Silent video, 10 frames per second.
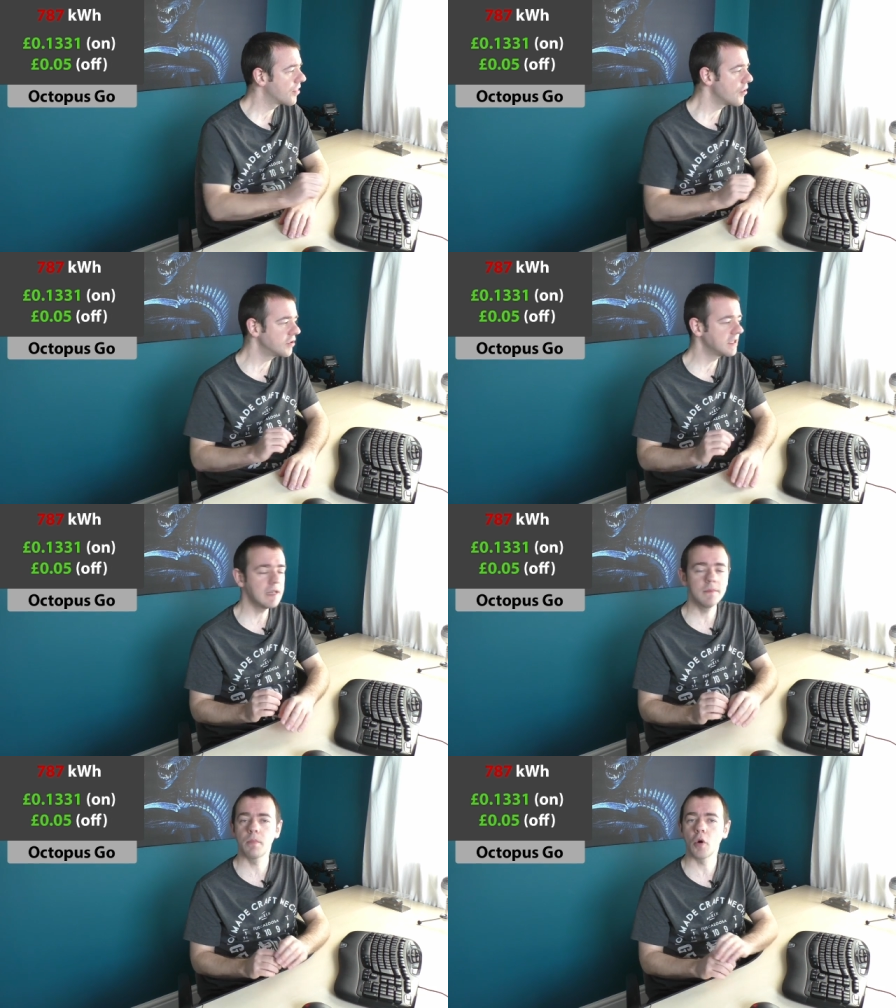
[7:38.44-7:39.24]

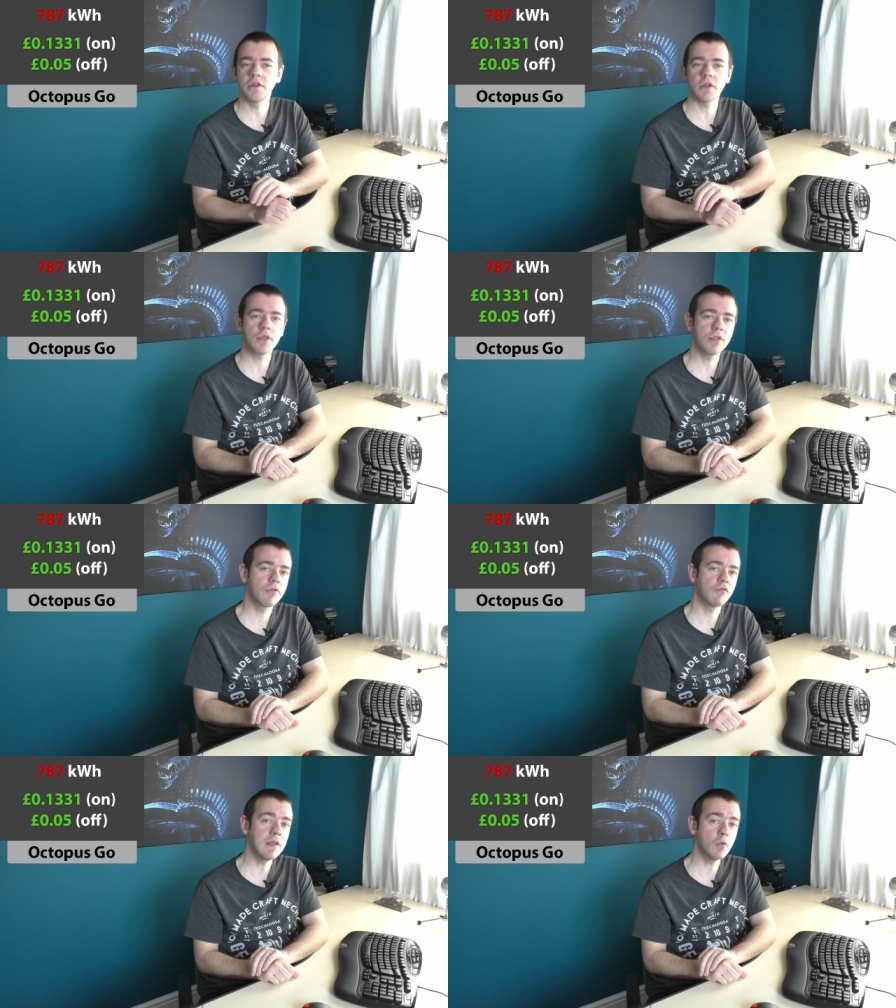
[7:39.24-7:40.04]

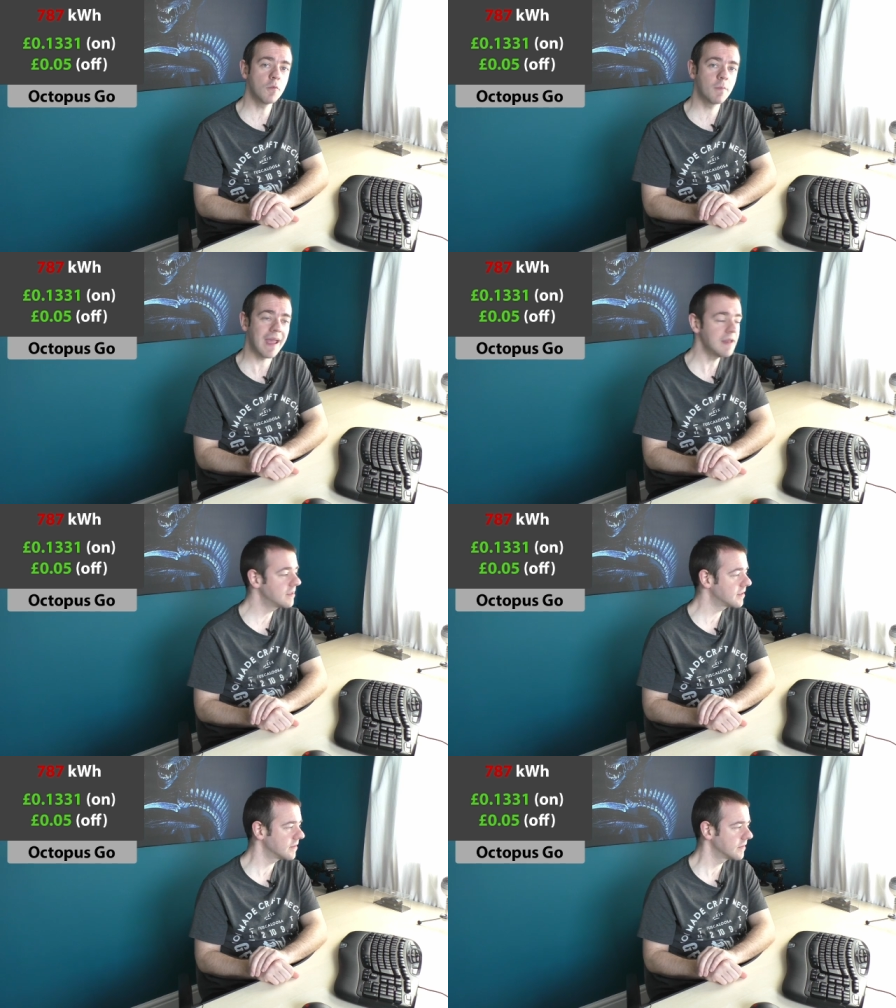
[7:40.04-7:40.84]
13.31
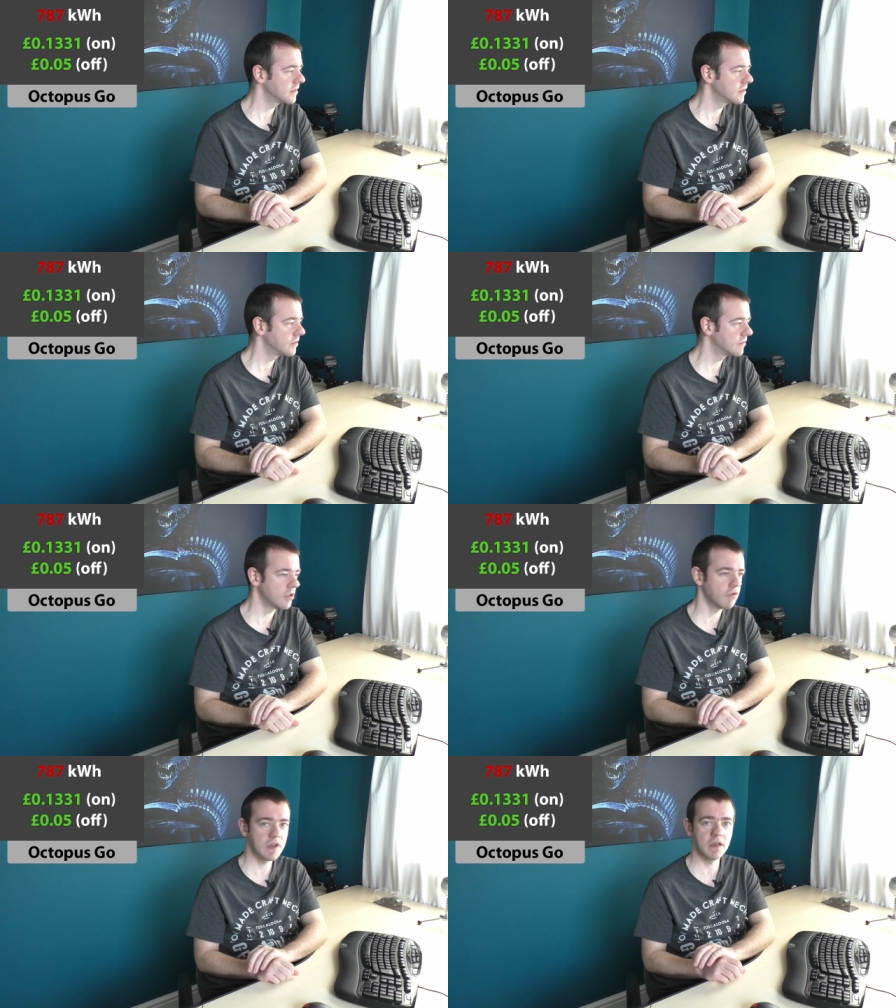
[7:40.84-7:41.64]
pence
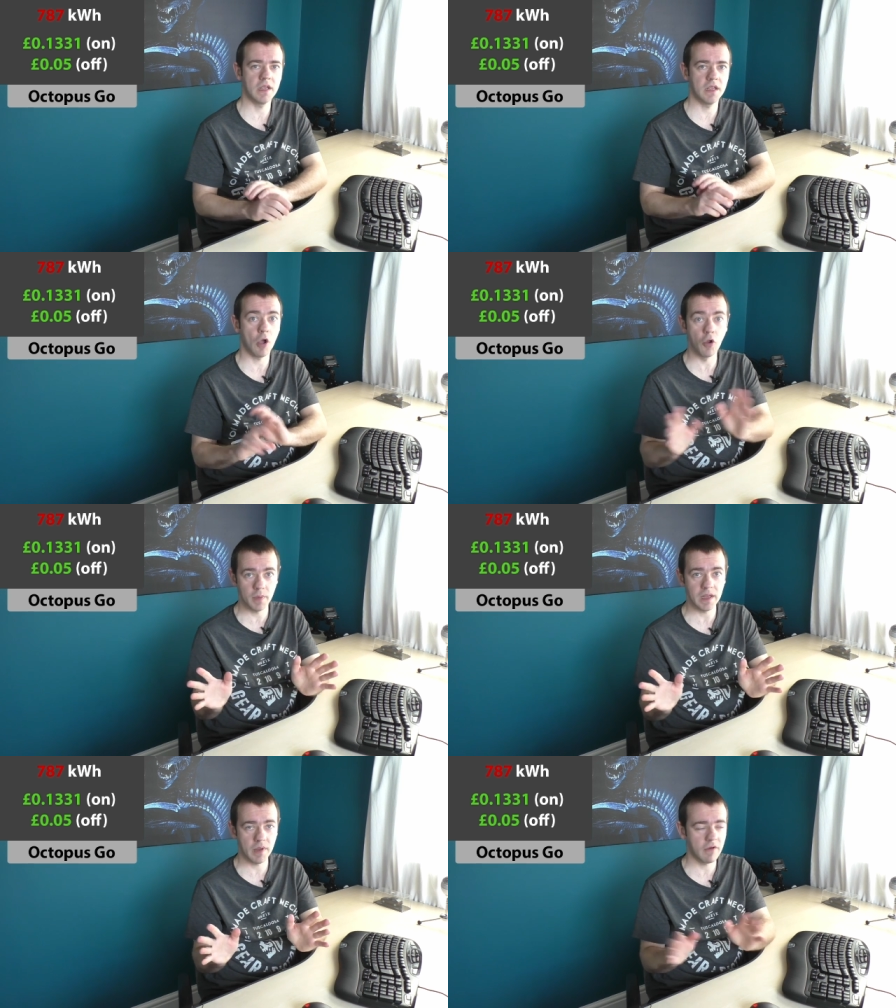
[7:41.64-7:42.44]
during the
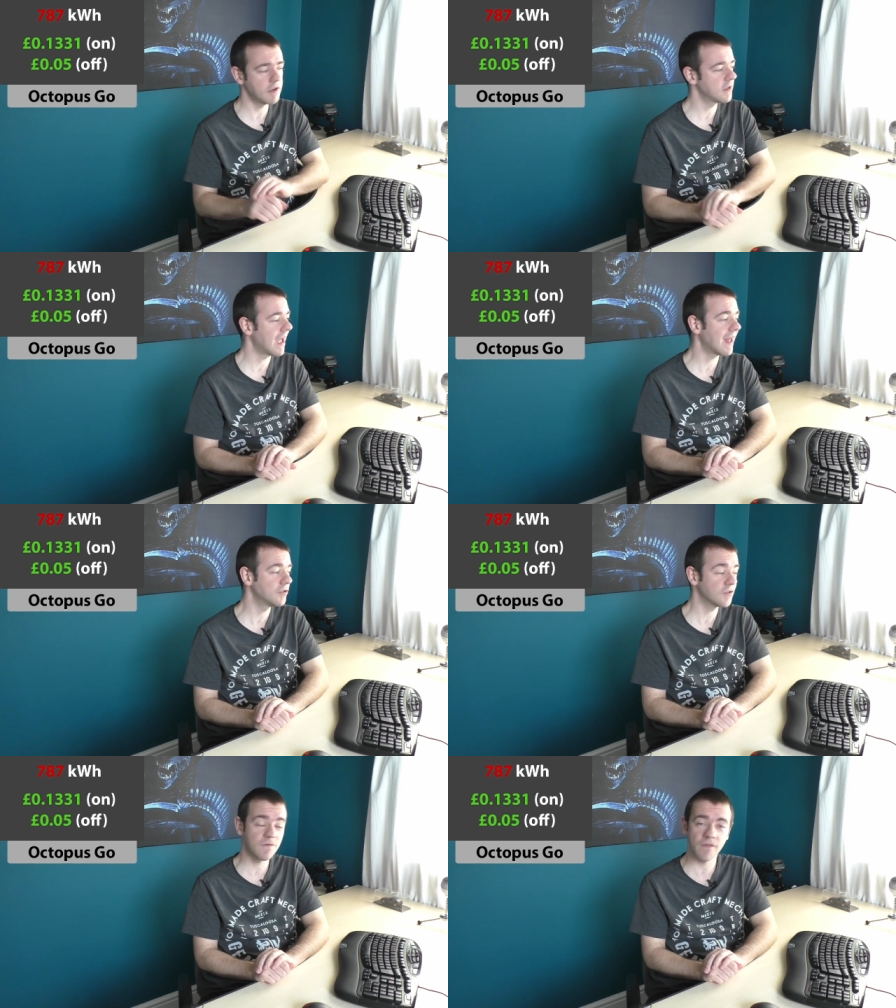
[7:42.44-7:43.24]
on-peak period and
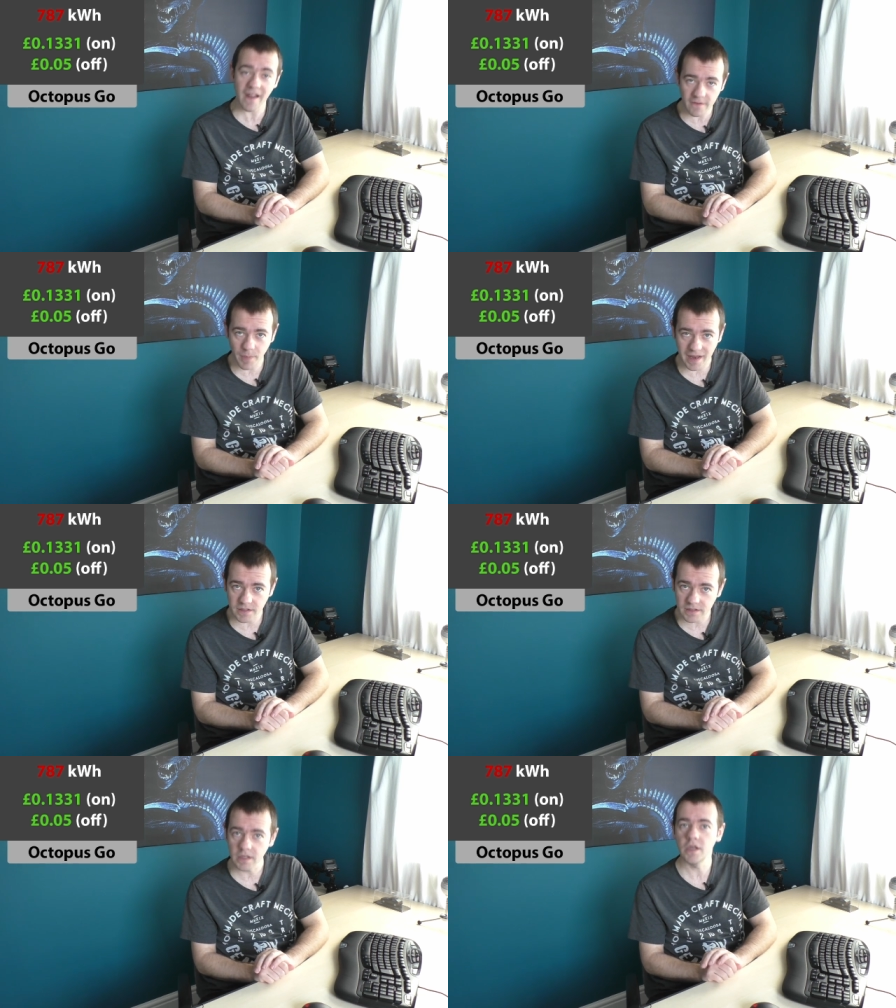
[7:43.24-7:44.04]
just five
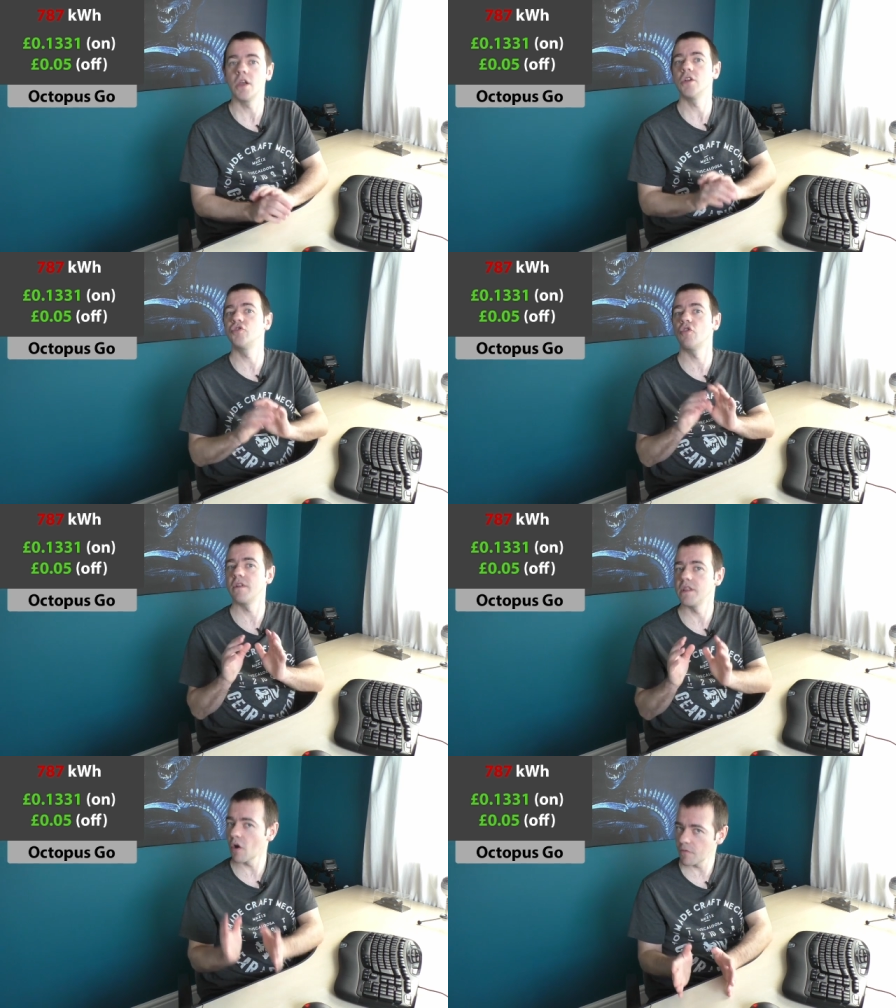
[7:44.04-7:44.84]
pence
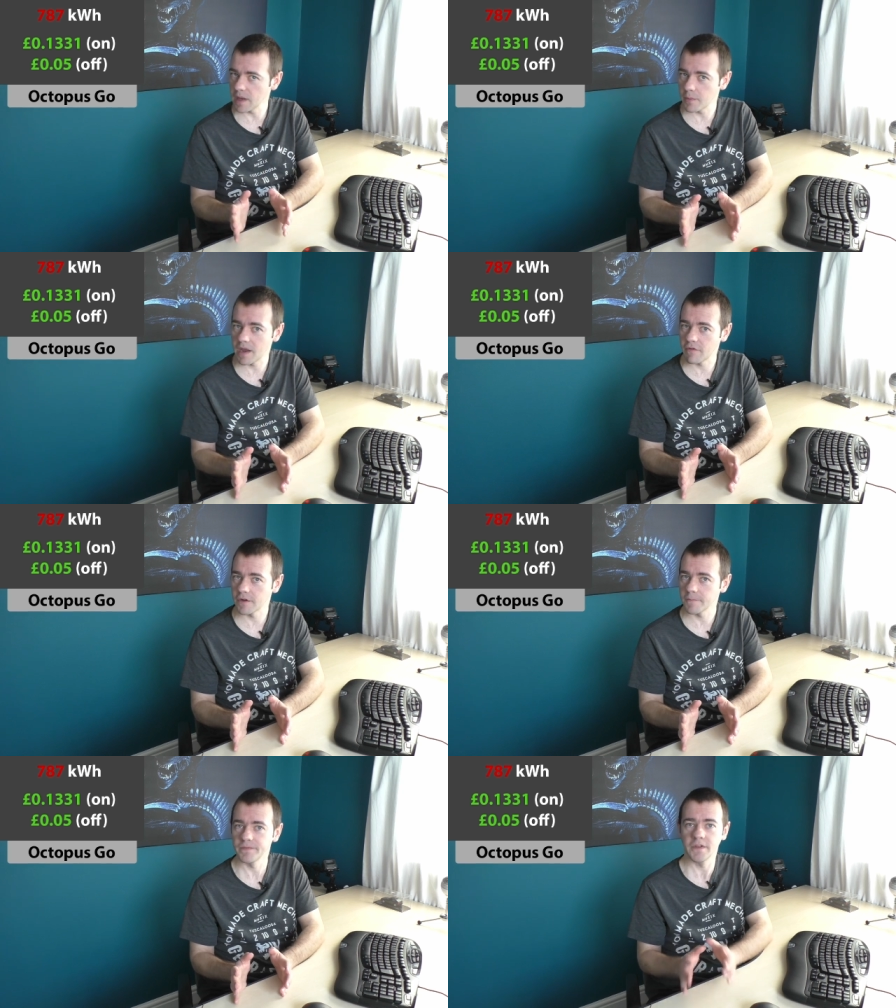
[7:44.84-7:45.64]
during the off-peak
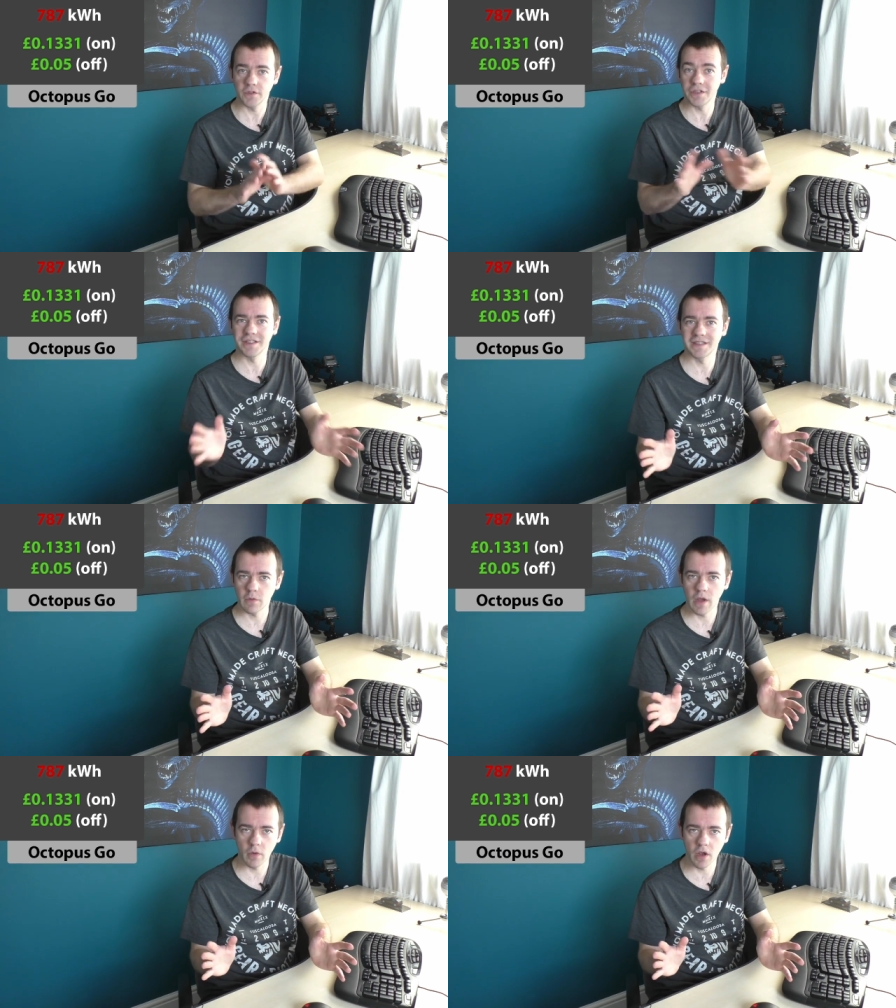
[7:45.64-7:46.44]
period. So you can see
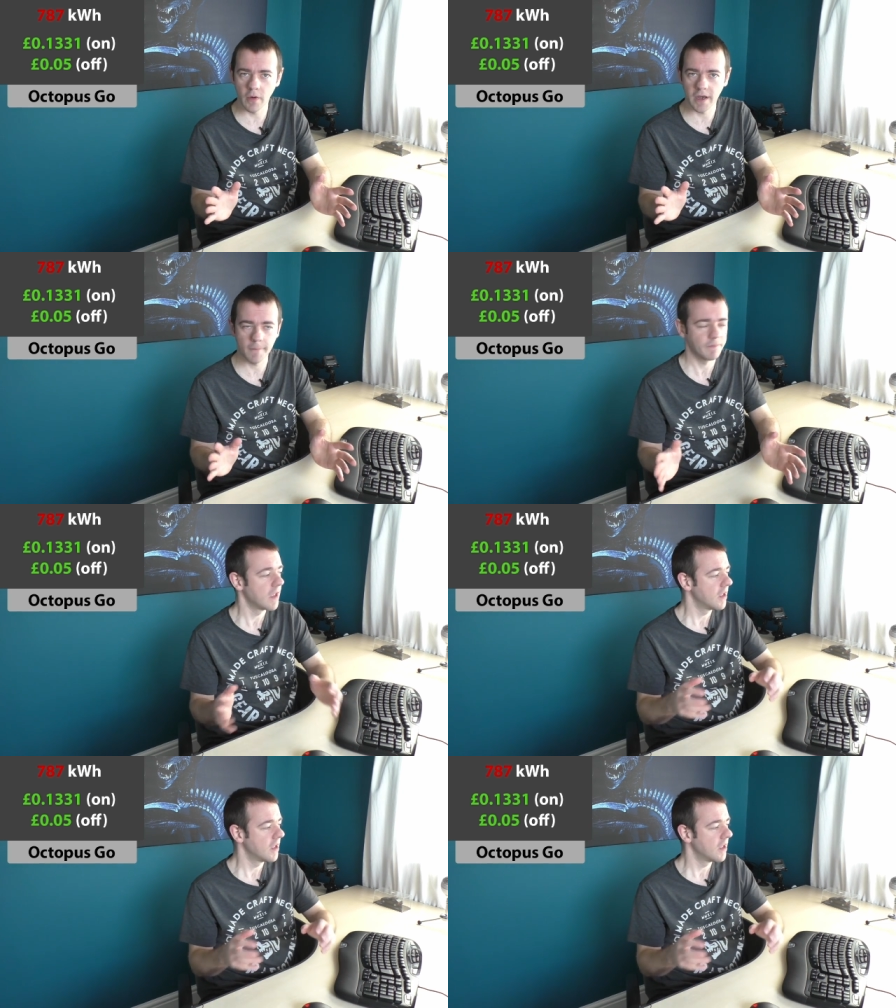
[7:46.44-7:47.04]
where we're going here.